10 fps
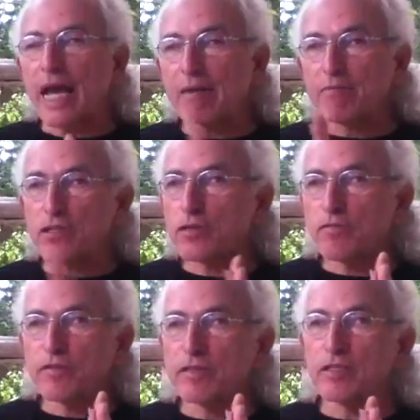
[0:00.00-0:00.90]
have a short
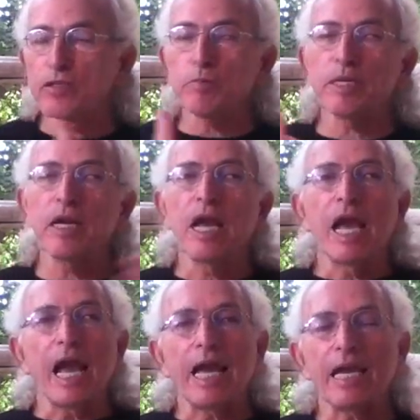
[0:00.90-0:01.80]
finger Jupiter,
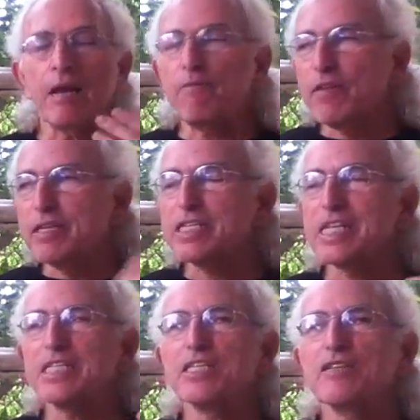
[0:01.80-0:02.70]
and I'm very
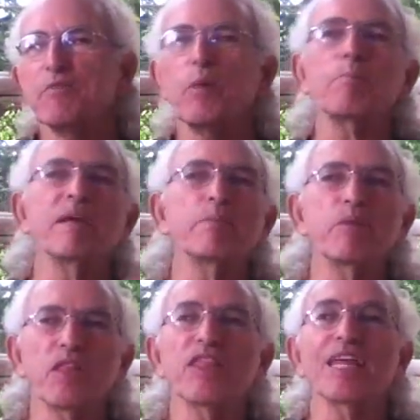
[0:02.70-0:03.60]
sensitive to what
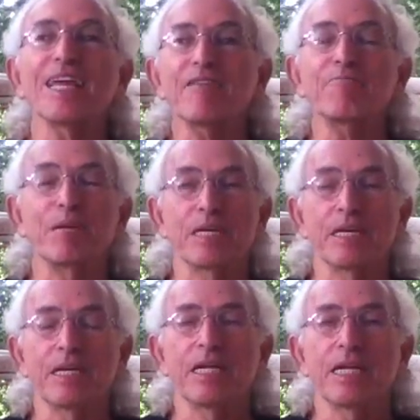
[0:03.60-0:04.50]
people think of me.
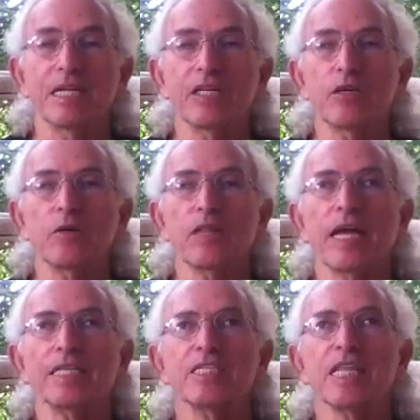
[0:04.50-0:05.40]
You know,
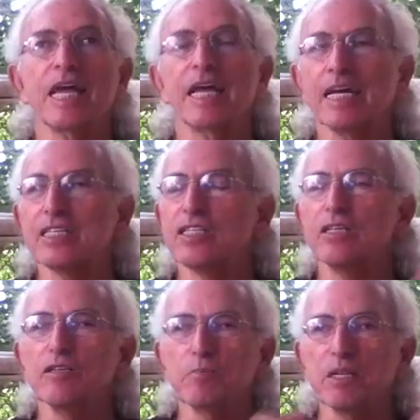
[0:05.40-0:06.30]
that's like, it's
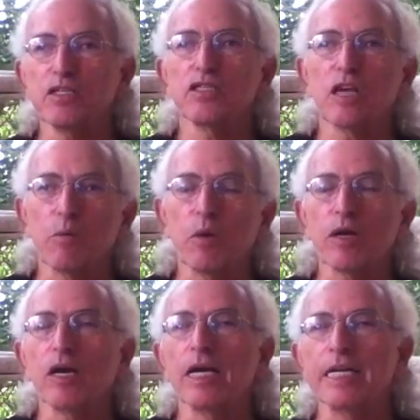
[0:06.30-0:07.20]
still, as much as I
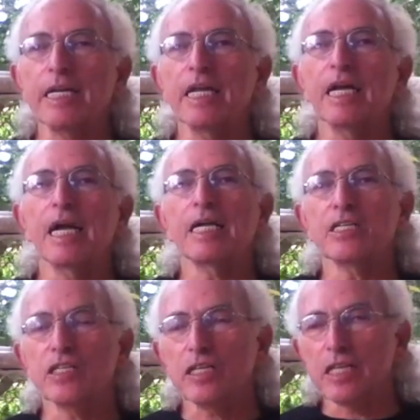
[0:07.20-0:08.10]
work on it, I
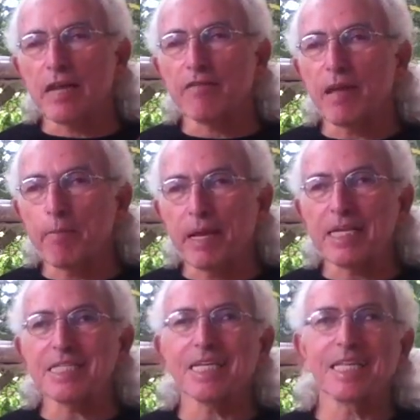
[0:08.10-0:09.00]
still have that
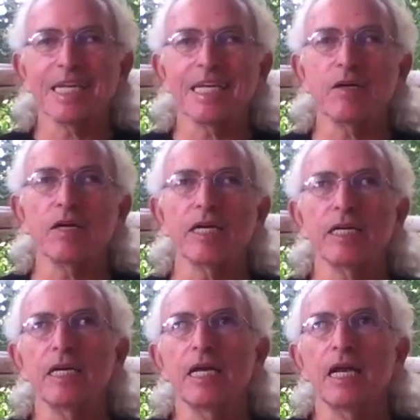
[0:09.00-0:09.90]
basic thing where,